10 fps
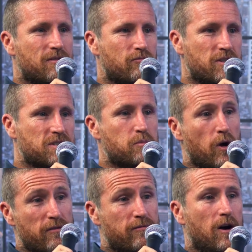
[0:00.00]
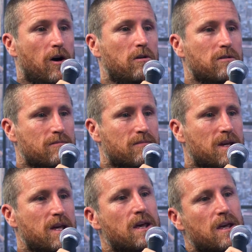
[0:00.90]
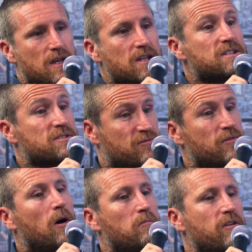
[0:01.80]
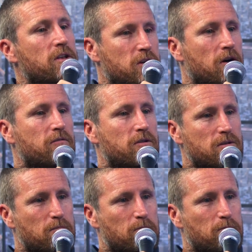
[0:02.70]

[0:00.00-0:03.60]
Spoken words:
risk profile is I'm fairly confident.